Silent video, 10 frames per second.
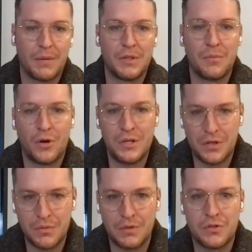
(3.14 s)
up in the morning, you
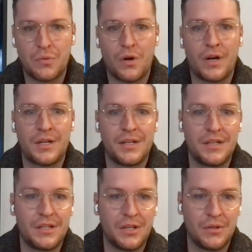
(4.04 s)
commute to work,
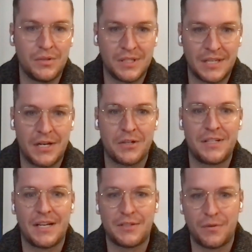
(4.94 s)
you sit down at your
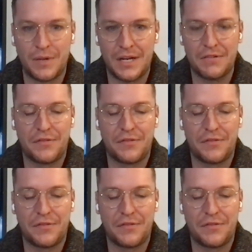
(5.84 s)
desk from 9 to